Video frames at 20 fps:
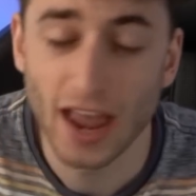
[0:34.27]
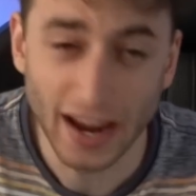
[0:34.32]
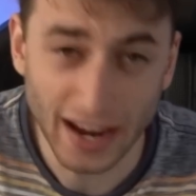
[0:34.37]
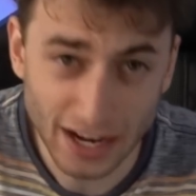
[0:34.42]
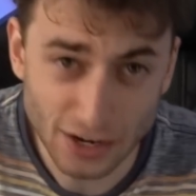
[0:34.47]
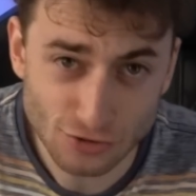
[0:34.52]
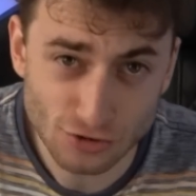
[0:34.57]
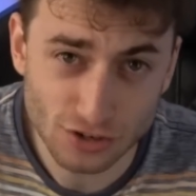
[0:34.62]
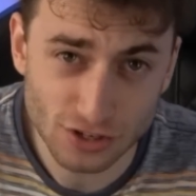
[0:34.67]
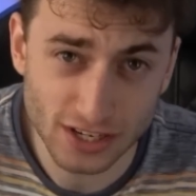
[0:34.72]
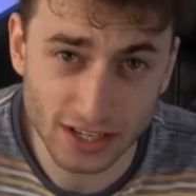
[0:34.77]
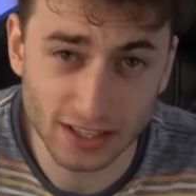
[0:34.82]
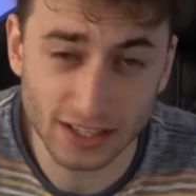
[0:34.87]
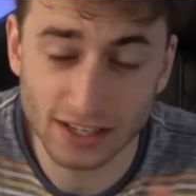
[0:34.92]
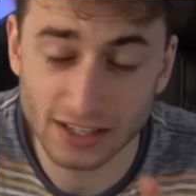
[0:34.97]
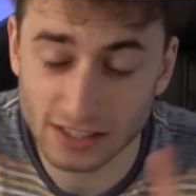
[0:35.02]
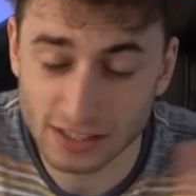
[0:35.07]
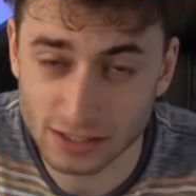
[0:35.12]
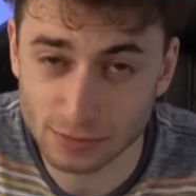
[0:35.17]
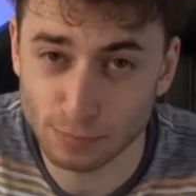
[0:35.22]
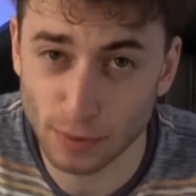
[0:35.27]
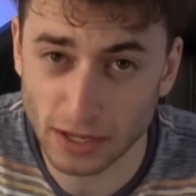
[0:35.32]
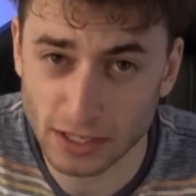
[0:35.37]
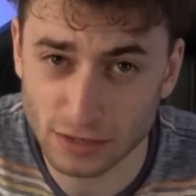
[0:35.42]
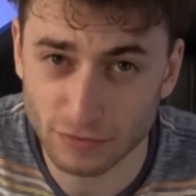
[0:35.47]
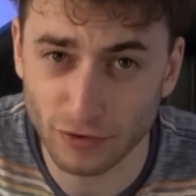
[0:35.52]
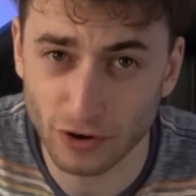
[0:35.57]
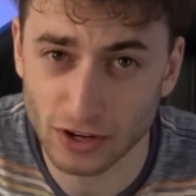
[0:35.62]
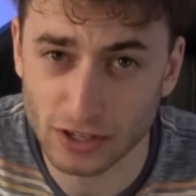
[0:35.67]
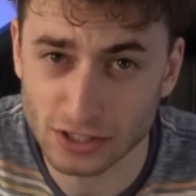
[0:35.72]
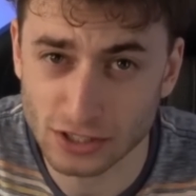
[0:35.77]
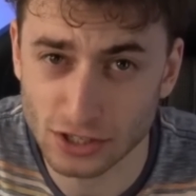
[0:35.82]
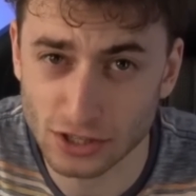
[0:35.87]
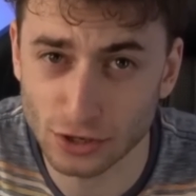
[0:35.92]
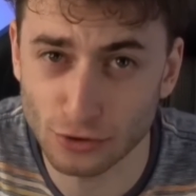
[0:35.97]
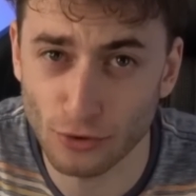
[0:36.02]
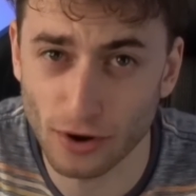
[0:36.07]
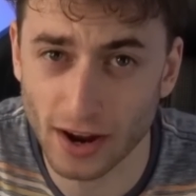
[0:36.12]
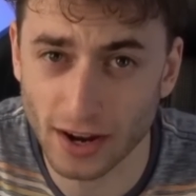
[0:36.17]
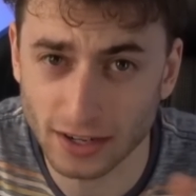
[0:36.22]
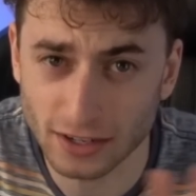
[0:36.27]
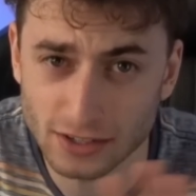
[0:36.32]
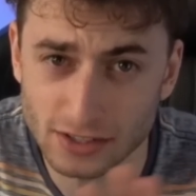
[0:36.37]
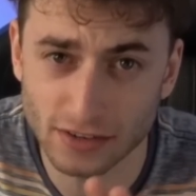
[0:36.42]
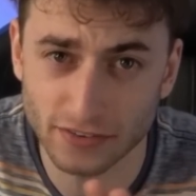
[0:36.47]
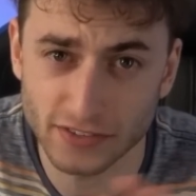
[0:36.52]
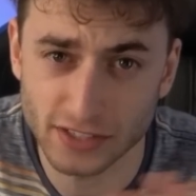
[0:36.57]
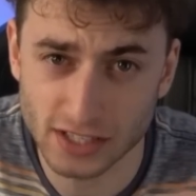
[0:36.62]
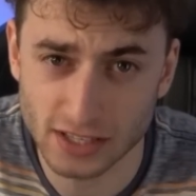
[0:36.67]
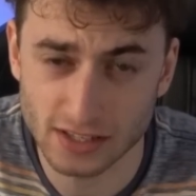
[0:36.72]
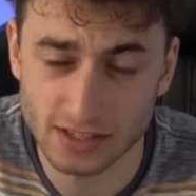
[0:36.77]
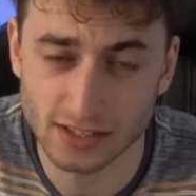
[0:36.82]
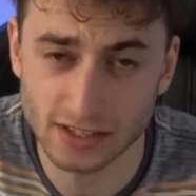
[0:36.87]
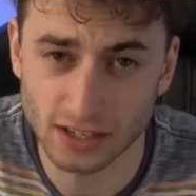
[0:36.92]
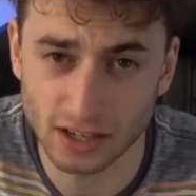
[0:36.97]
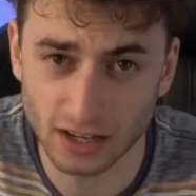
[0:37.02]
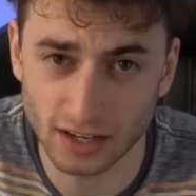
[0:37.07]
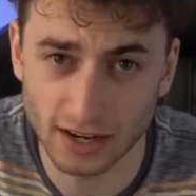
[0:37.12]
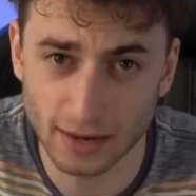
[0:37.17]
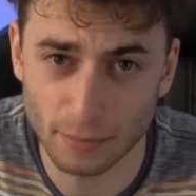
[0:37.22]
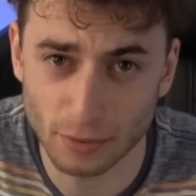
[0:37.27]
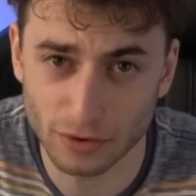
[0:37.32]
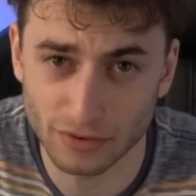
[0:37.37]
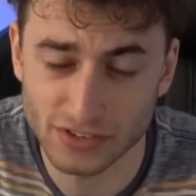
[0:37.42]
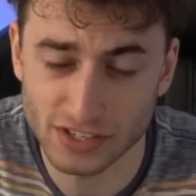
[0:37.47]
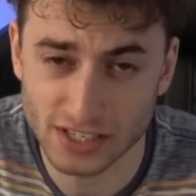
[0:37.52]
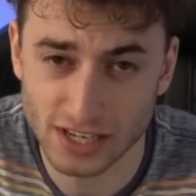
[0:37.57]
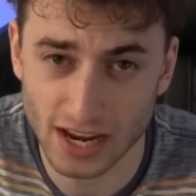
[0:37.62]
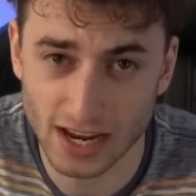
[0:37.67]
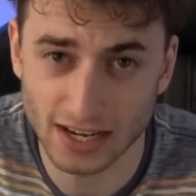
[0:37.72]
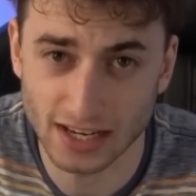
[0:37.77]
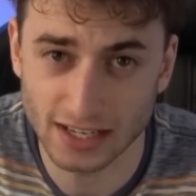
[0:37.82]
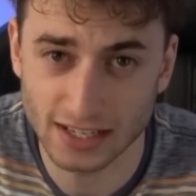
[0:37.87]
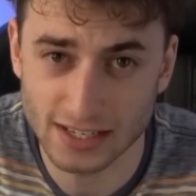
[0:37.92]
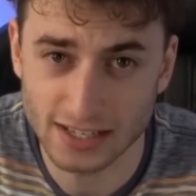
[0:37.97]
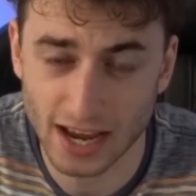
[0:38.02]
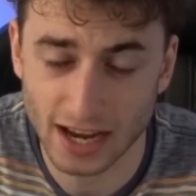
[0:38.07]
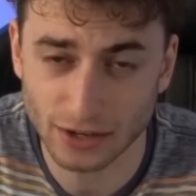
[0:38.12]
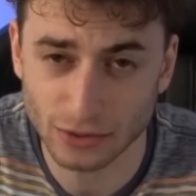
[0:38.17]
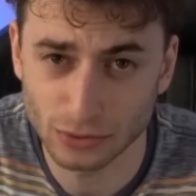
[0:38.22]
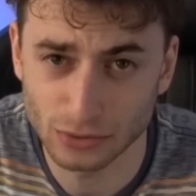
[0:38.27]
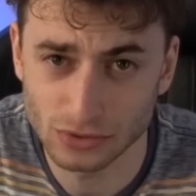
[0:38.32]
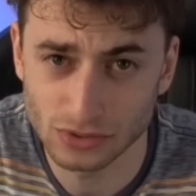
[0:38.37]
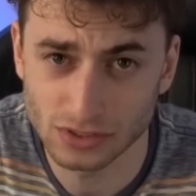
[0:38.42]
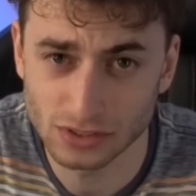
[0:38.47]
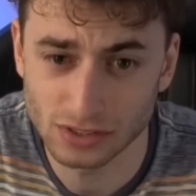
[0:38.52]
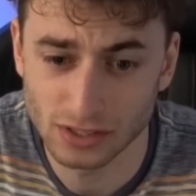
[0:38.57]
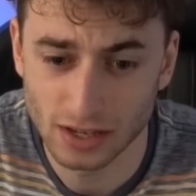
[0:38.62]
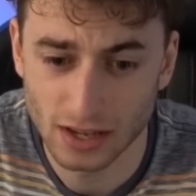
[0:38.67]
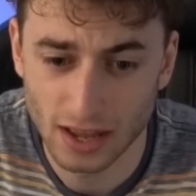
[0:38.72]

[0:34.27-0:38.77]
Interesting that it specifies to the ground because obviously there's a number of standing tackles,